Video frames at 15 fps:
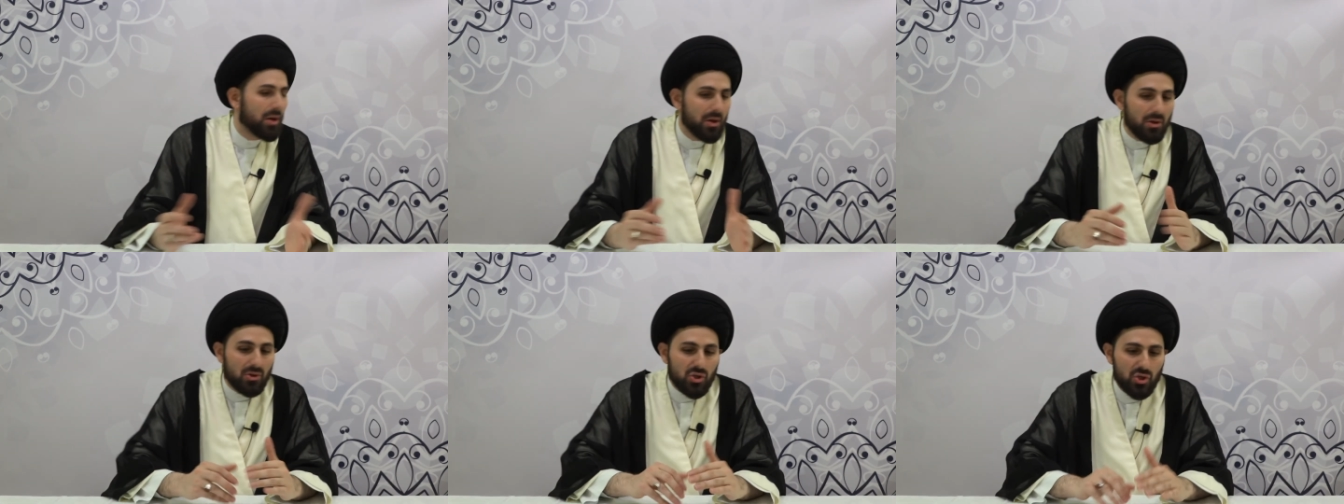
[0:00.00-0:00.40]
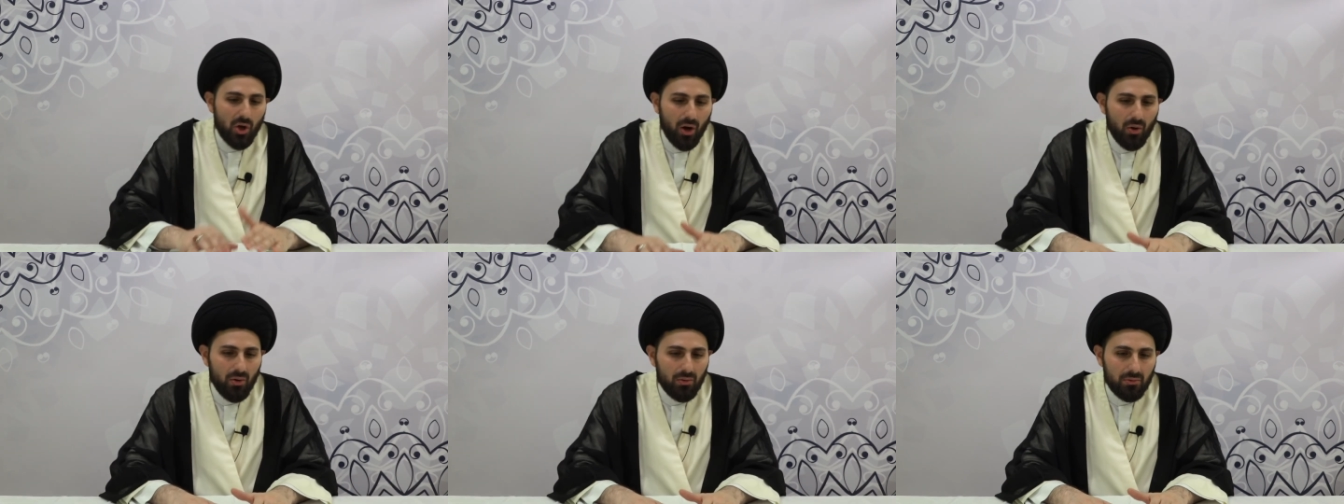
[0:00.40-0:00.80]

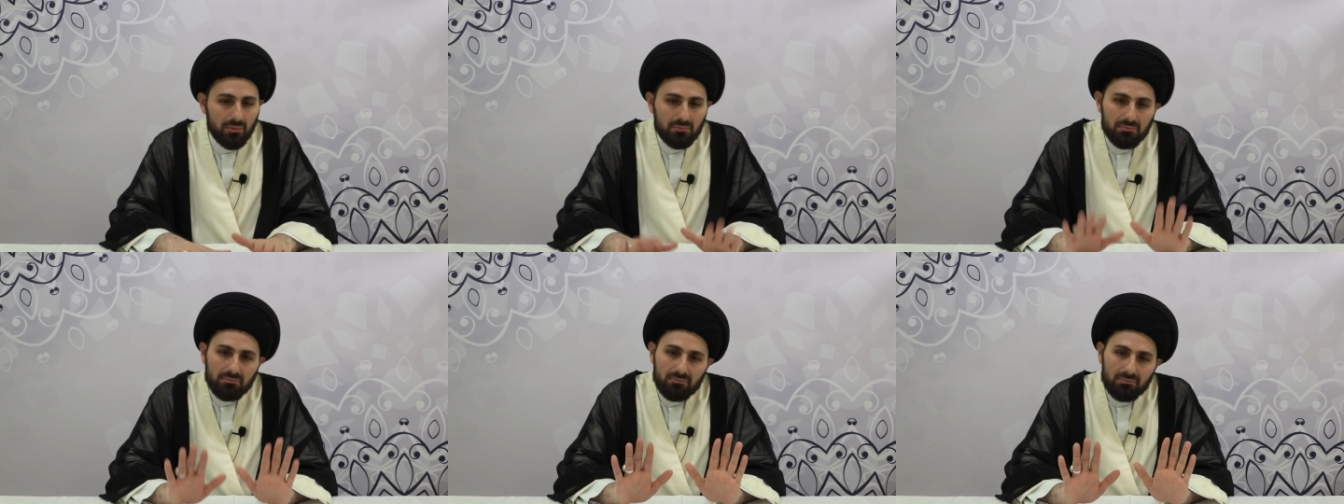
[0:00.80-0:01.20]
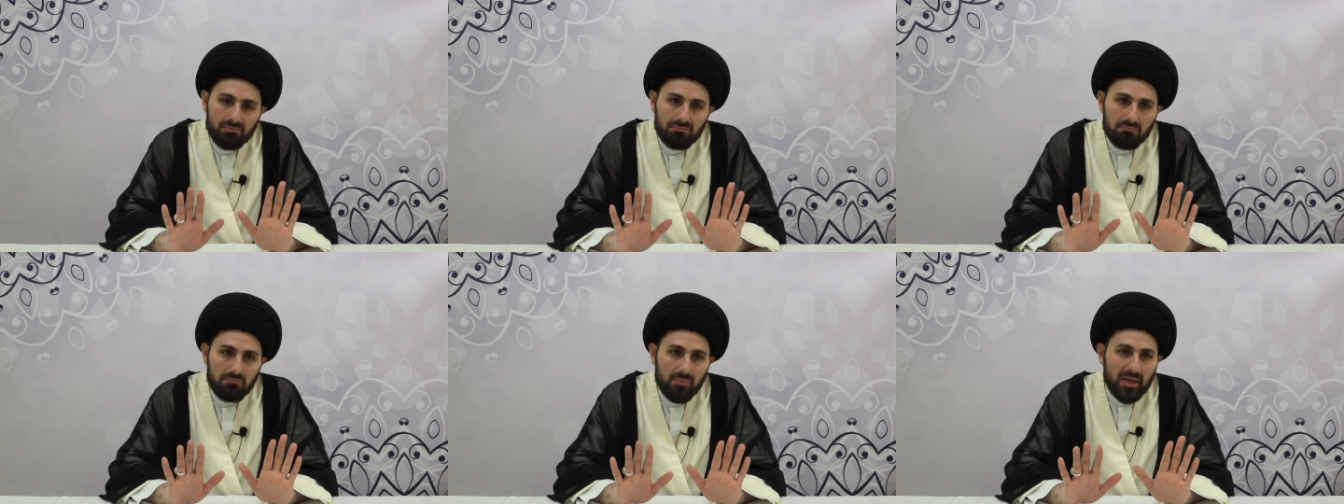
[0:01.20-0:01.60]
So,
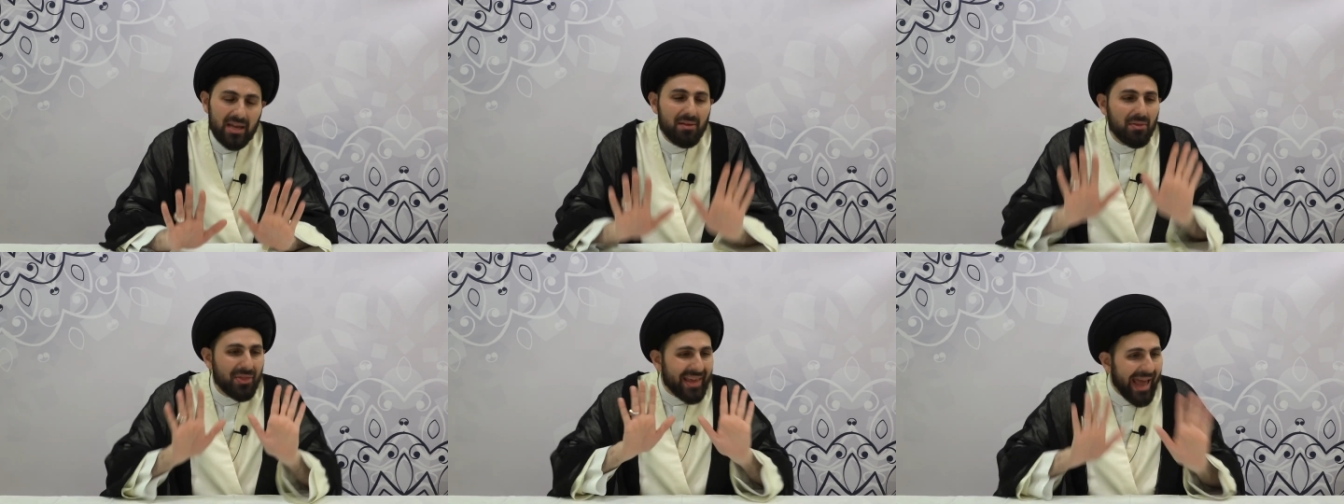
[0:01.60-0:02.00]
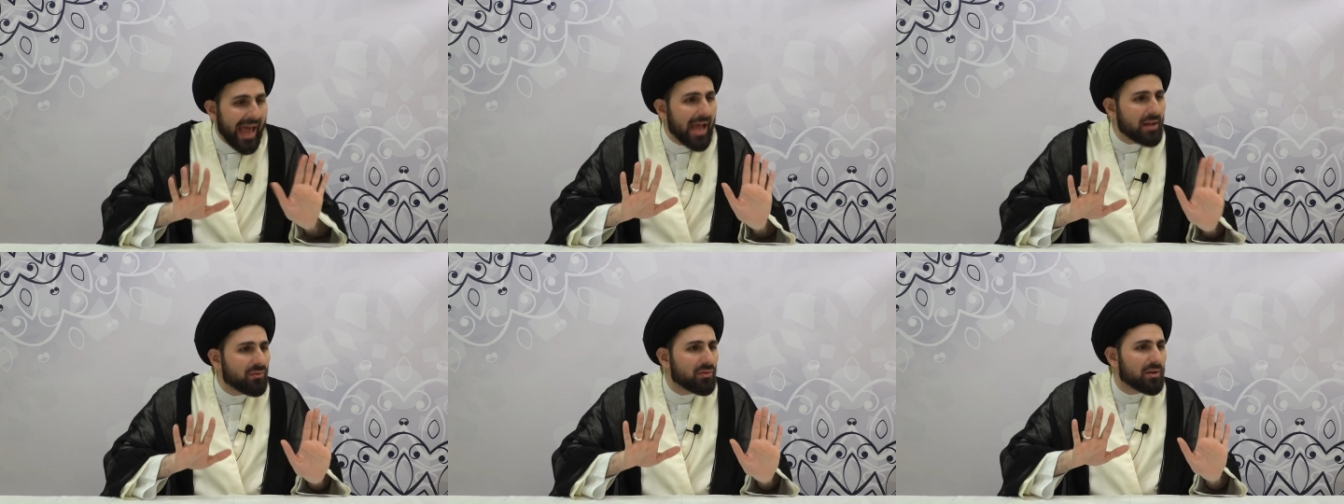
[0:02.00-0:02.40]
in the
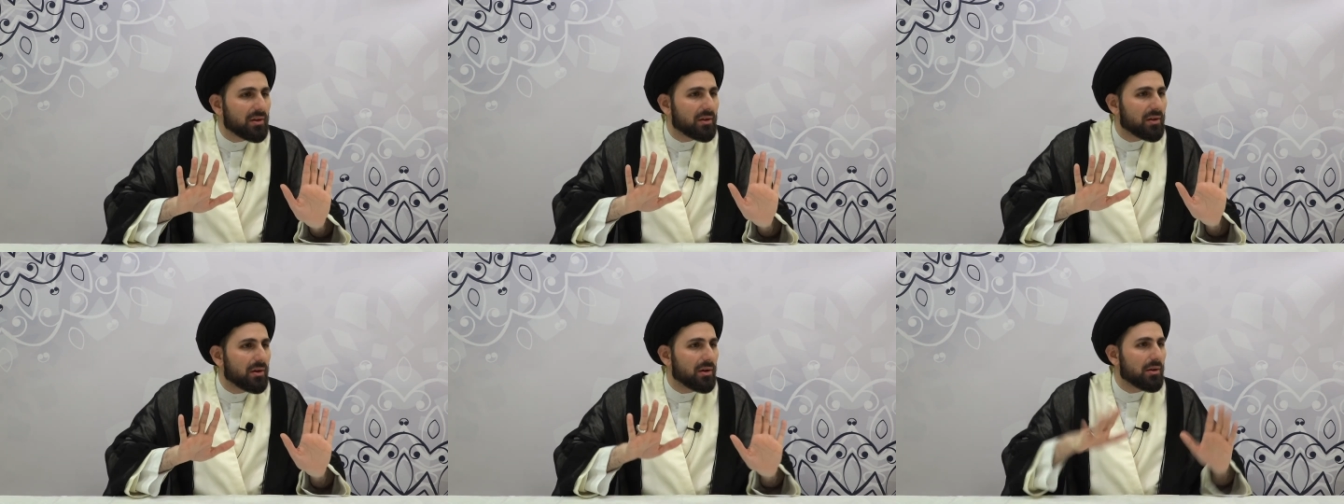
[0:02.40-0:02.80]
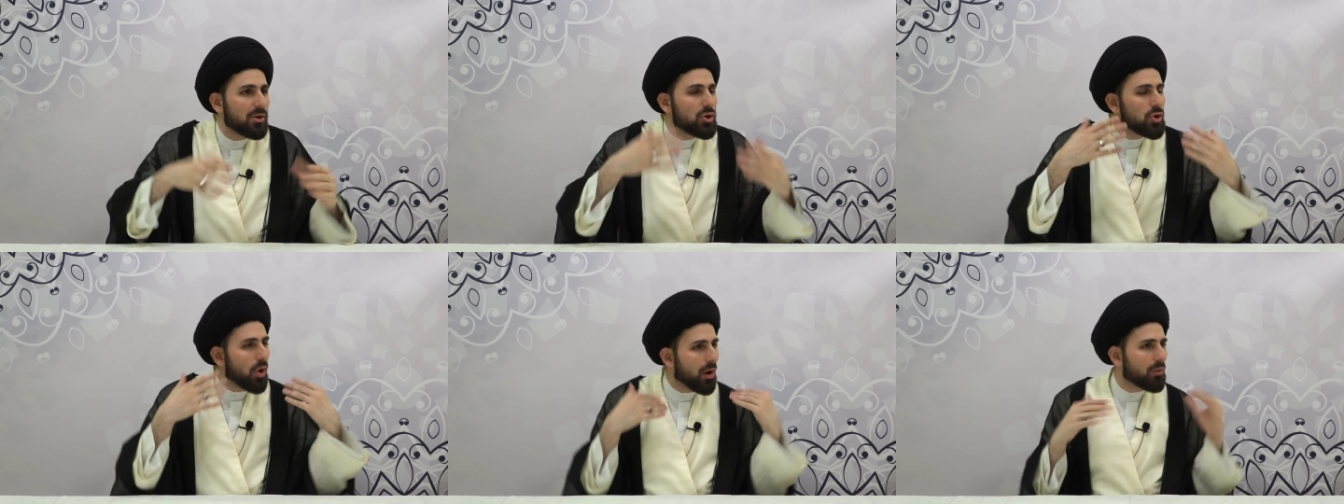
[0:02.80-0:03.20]
end,
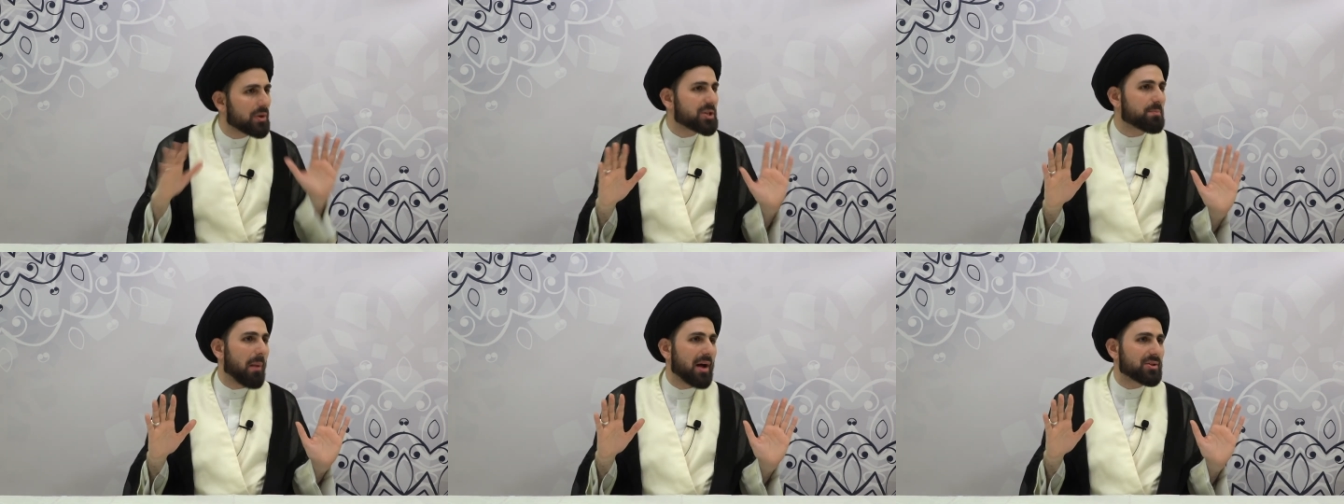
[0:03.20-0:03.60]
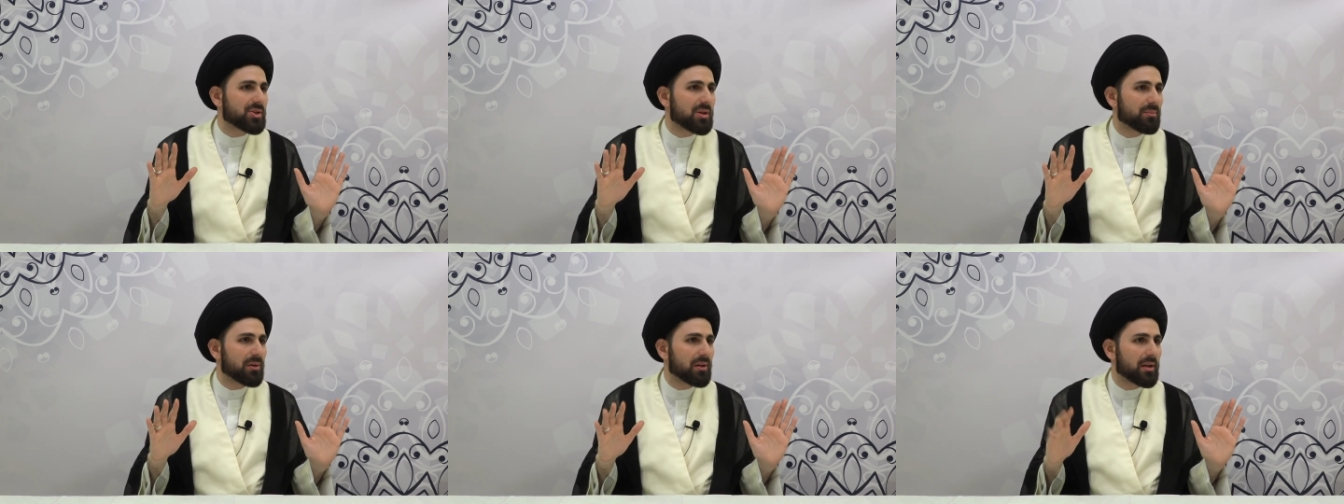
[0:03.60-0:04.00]
your
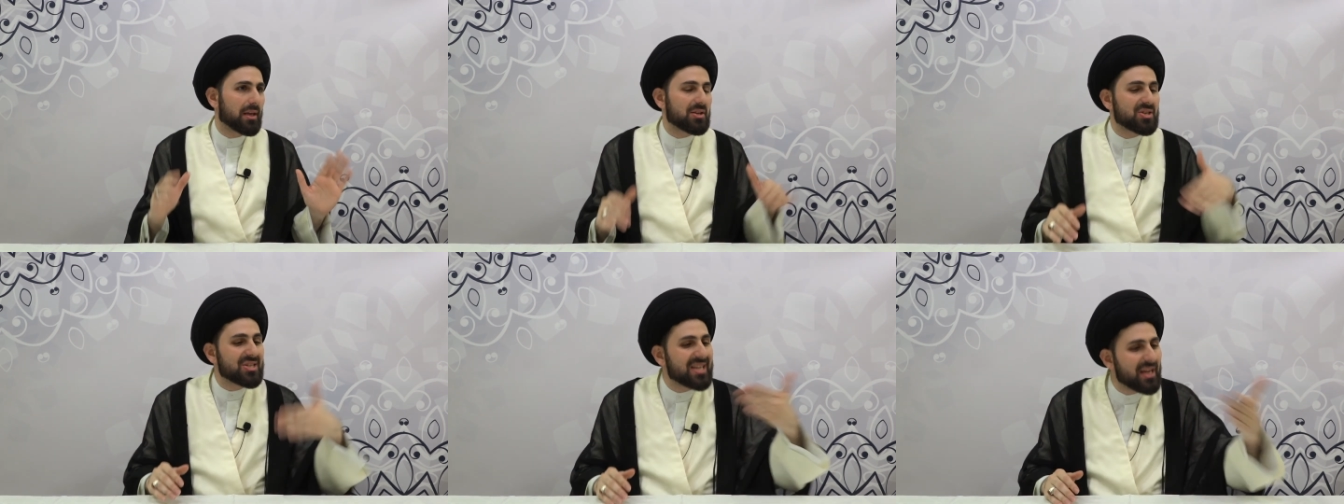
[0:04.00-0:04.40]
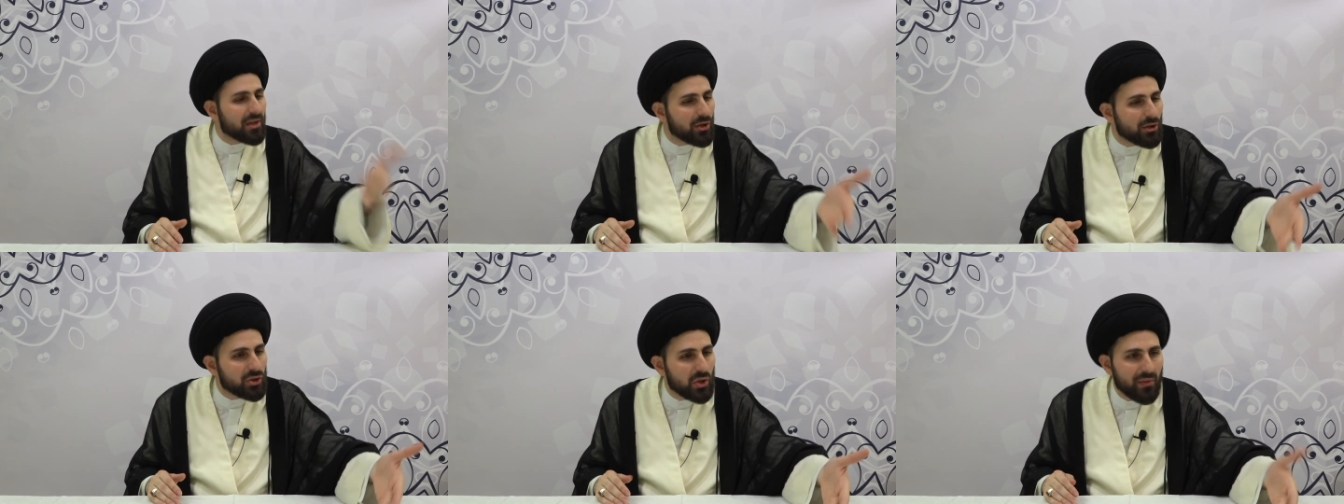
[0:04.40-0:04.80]
responsibility is
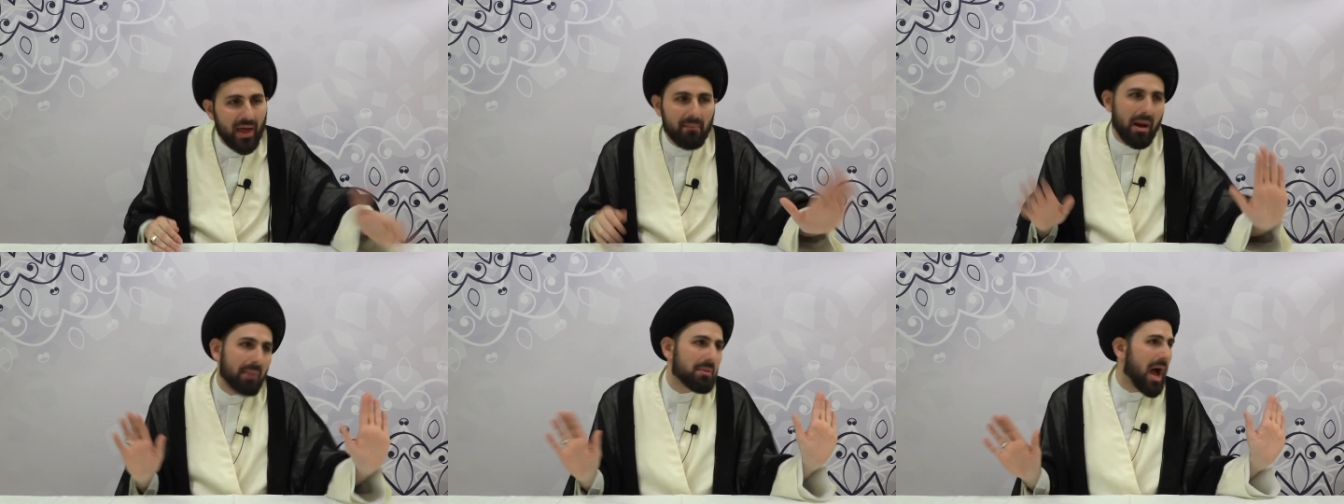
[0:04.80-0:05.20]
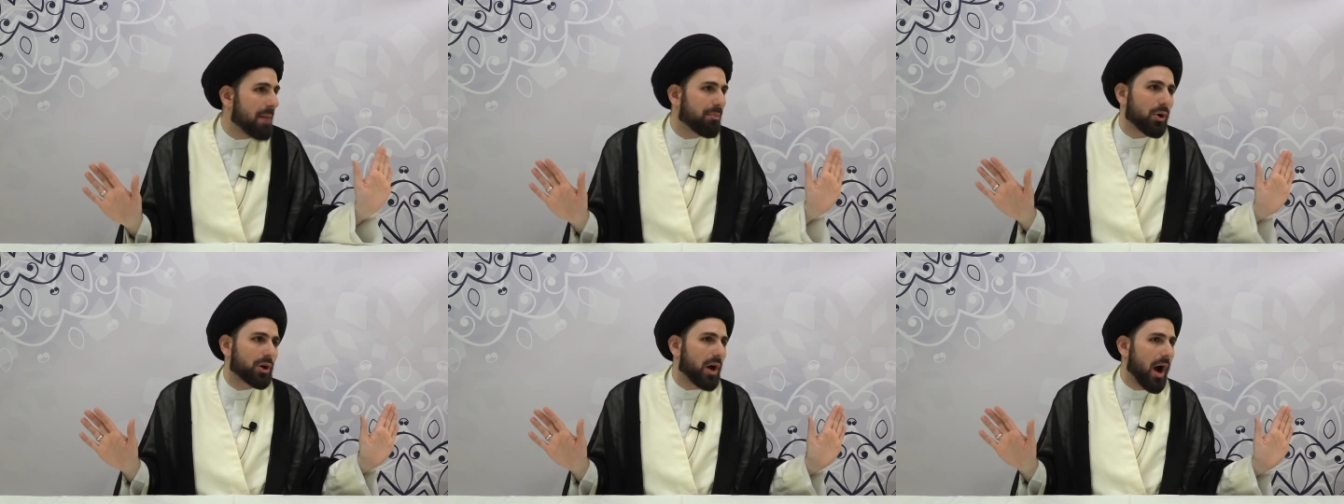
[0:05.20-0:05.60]
signal to them, I'm not
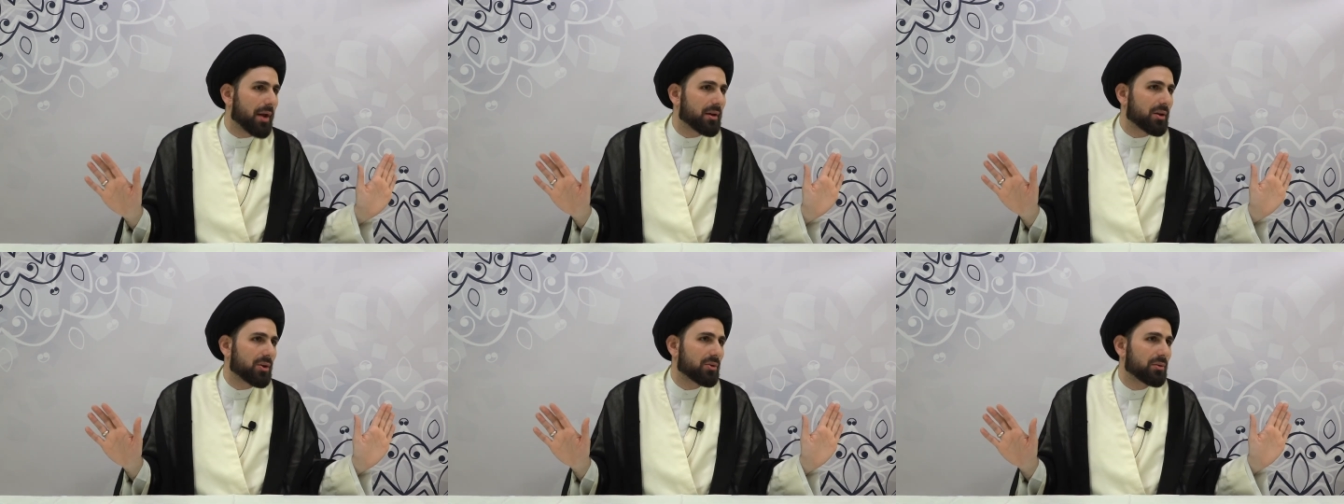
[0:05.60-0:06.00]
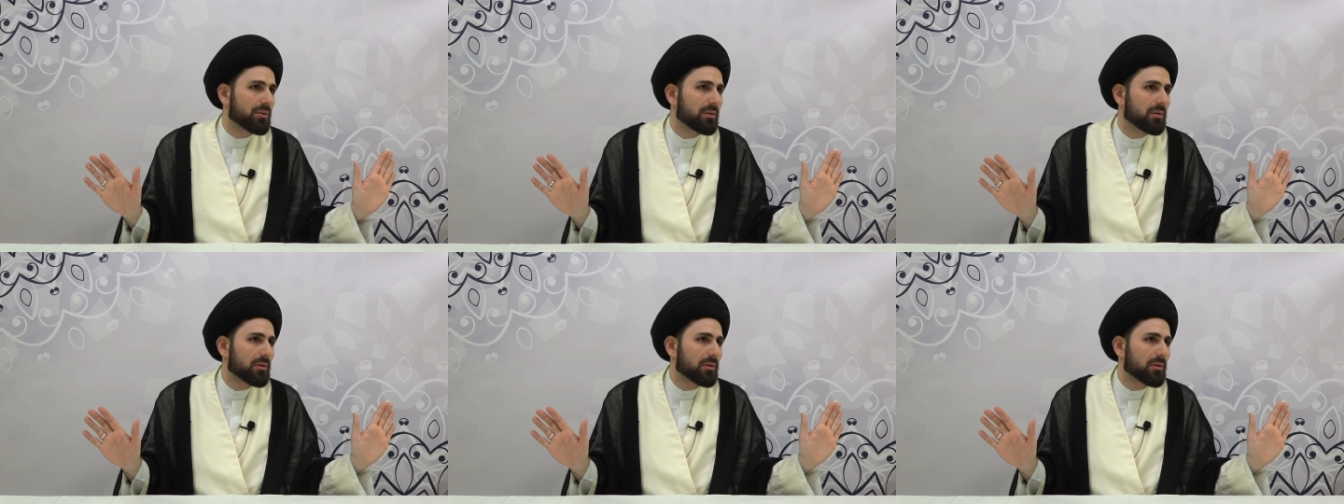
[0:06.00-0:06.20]
boycotting you.